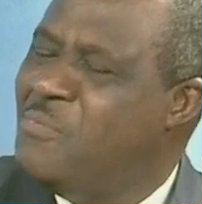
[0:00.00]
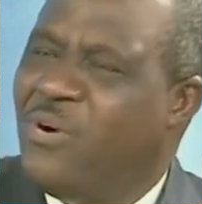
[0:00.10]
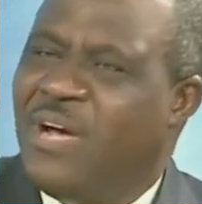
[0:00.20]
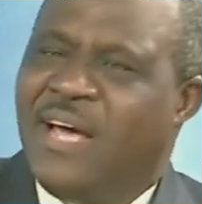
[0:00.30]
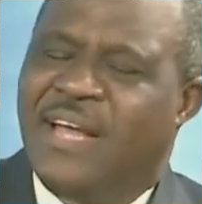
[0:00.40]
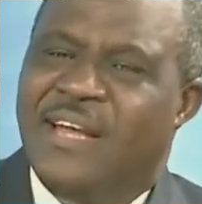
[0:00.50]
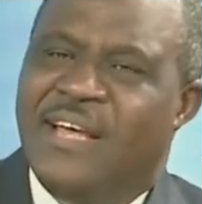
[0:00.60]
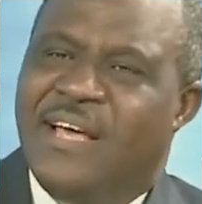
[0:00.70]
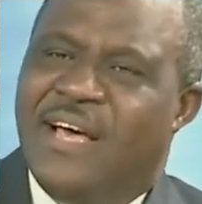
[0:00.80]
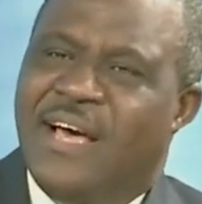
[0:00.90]
Morgan.
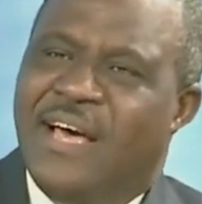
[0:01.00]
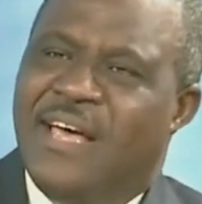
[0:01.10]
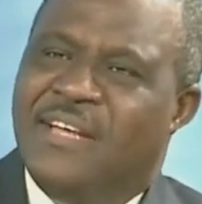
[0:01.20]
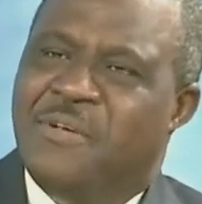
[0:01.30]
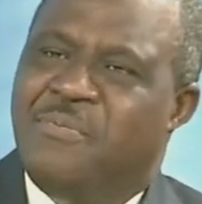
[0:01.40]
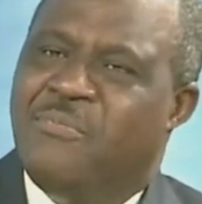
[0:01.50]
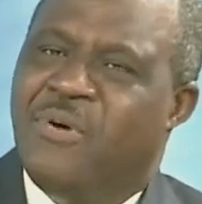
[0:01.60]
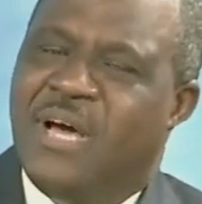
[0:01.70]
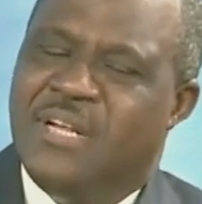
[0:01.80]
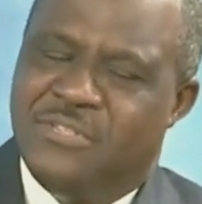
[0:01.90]
J.P.
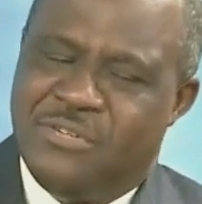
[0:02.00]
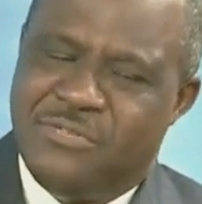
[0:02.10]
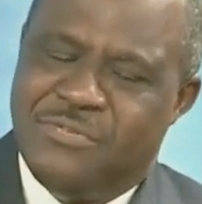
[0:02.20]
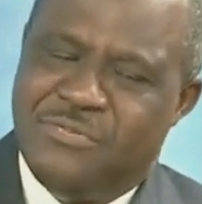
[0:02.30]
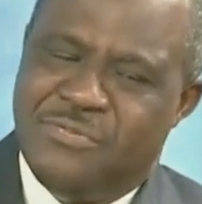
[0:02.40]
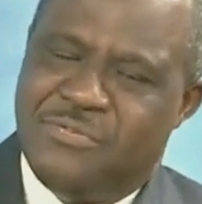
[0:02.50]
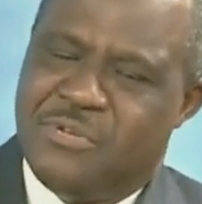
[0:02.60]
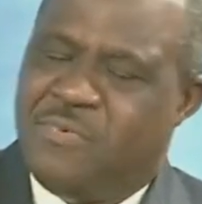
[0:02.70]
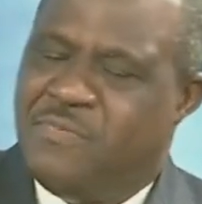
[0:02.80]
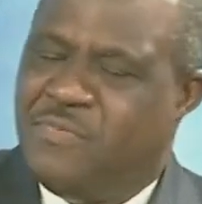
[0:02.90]
Morgan is also
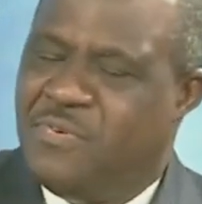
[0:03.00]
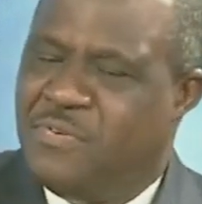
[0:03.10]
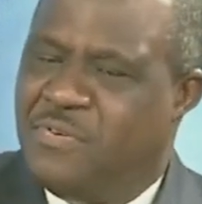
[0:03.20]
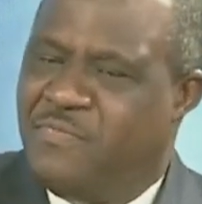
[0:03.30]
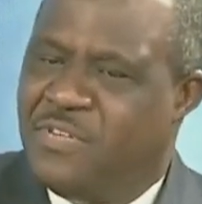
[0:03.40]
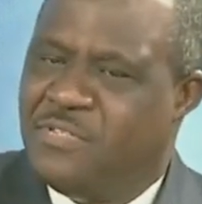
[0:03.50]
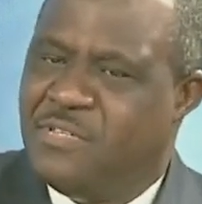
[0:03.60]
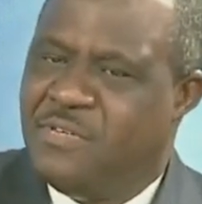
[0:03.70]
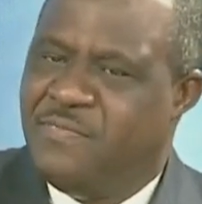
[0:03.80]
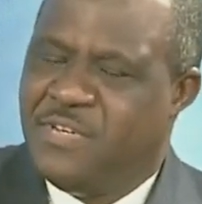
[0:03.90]
some of
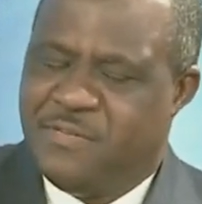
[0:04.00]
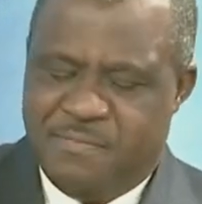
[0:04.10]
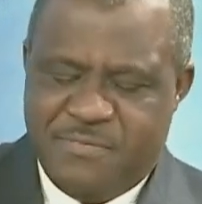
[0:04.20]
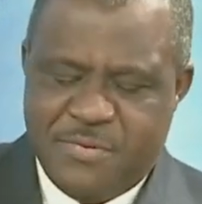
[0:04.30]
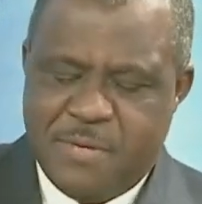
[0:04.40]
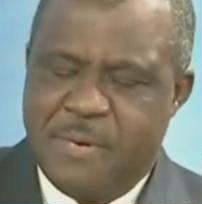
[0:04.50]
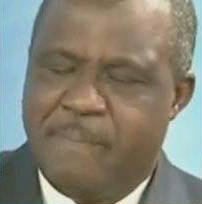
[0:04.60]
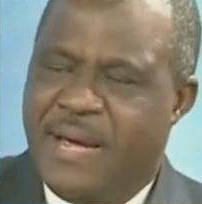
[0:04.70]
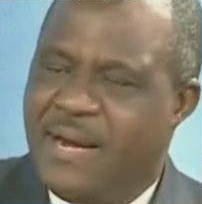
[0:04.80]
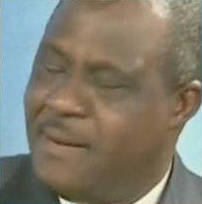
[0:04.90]
the
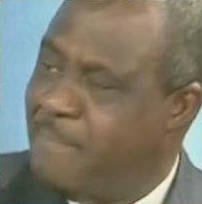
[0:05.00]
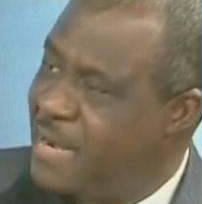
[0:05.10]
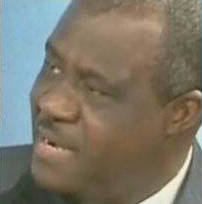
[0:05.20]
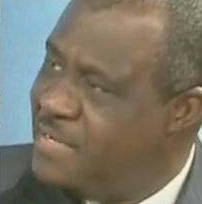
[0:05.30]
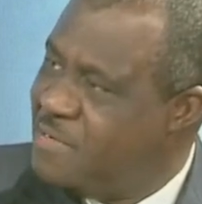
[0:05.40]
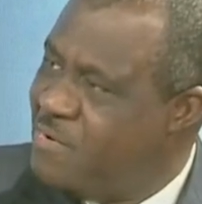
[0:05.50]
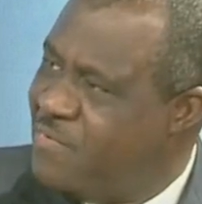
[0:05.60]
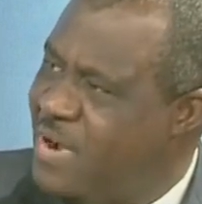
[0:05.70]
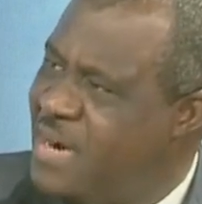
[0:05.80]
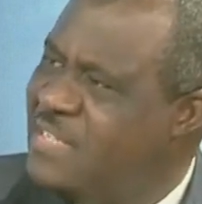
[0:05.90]
investment bank that manages some of
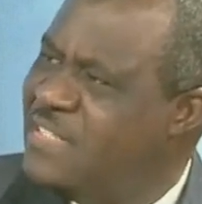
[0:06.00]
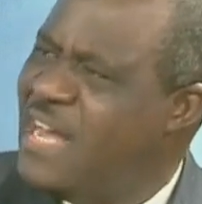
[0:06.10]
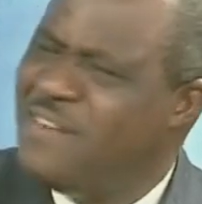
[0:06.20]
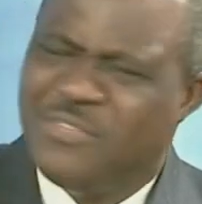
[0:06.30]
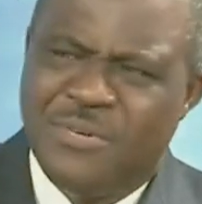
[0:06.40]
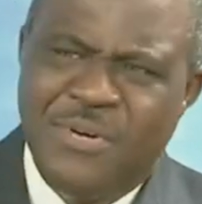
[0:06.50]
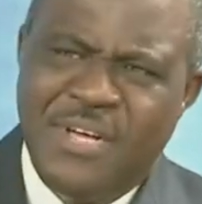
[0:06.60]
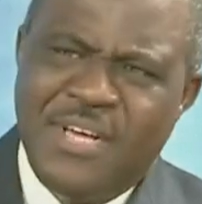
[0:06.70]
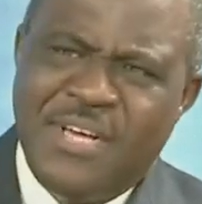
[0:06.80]
our reserves. So